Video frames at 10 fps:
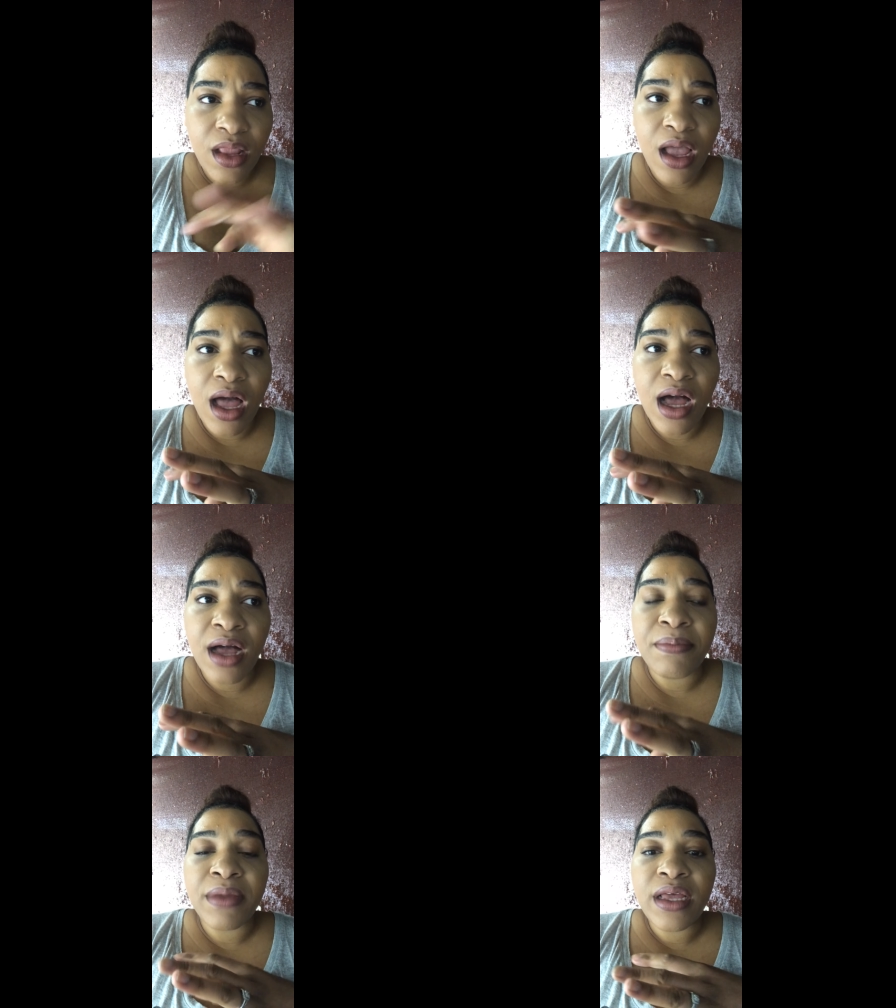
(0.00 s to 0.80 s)

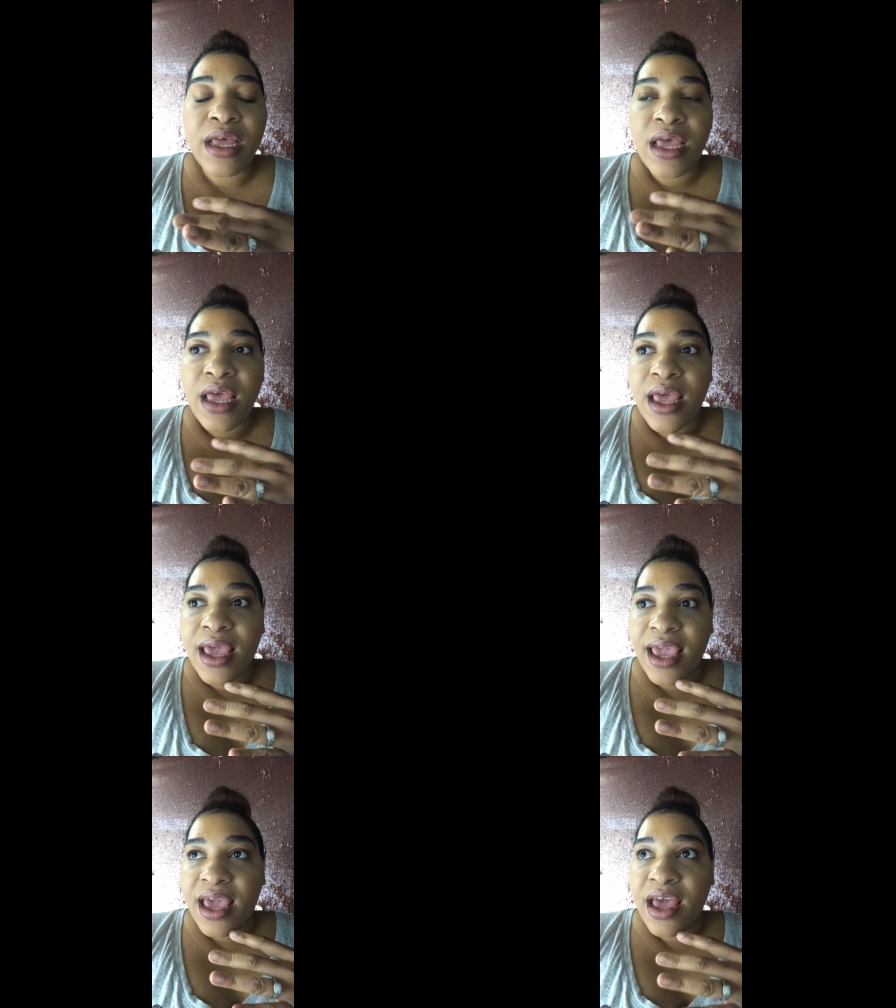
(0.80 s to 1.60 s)

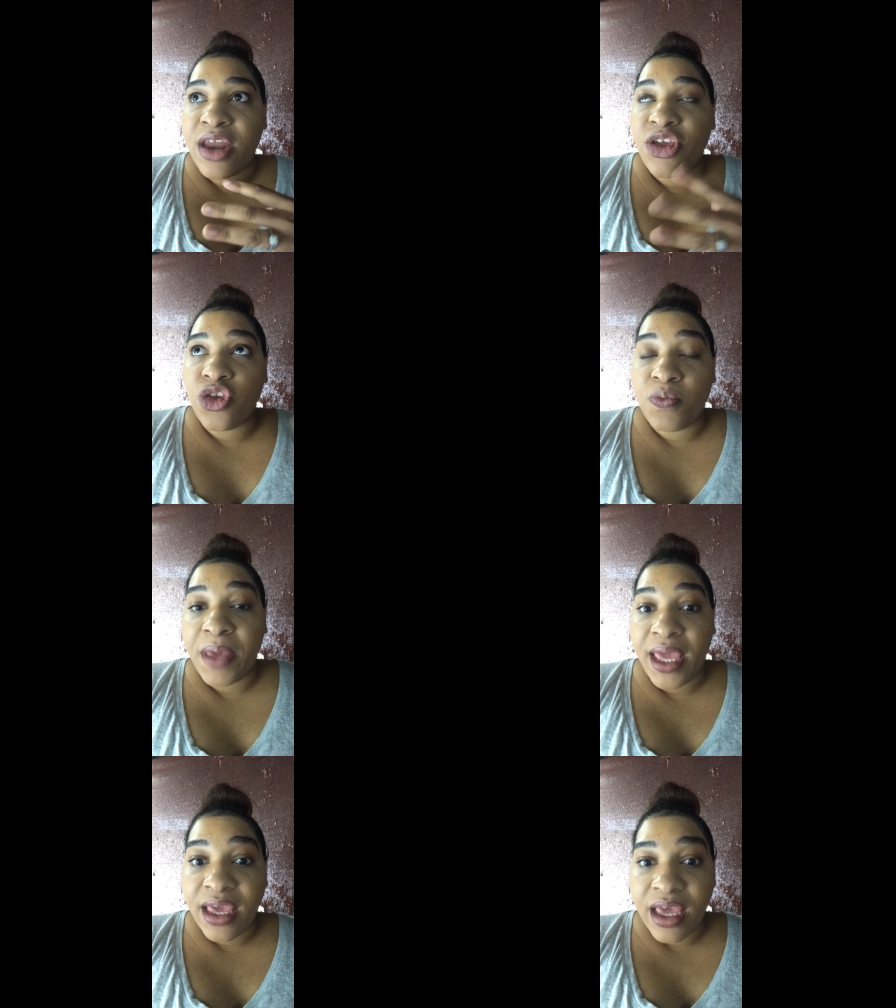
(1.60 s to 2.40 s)
And you
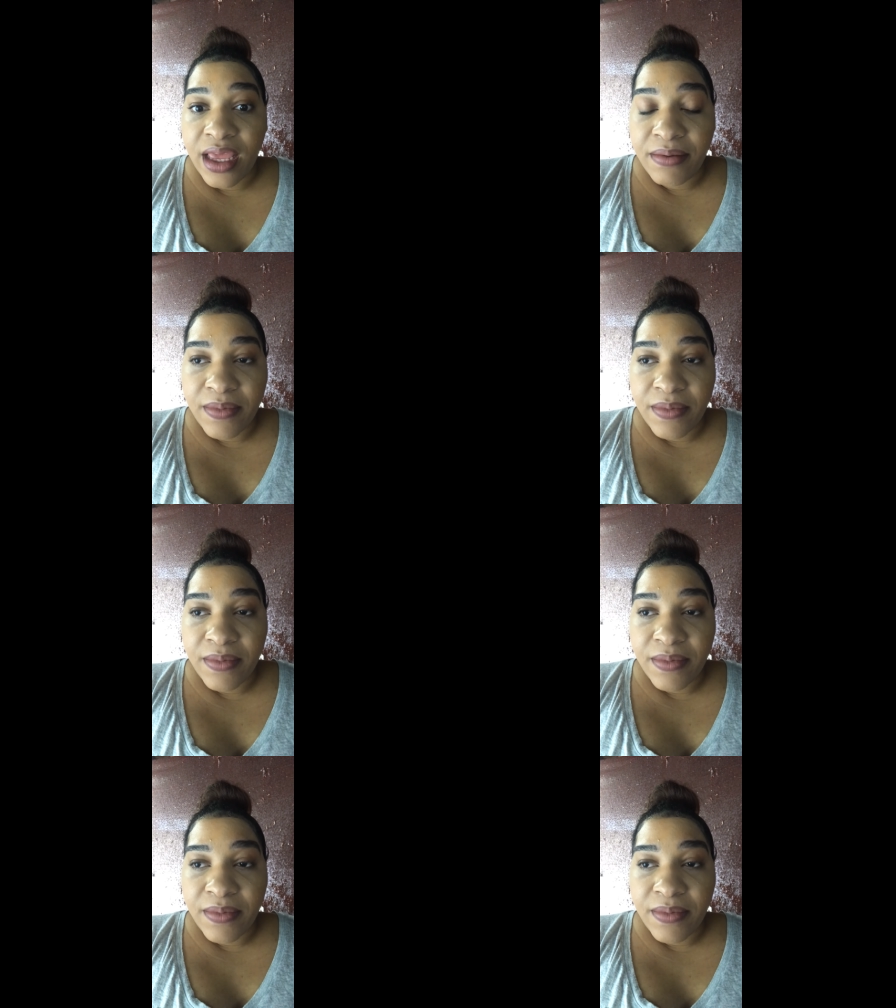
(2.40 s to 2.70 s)
bake it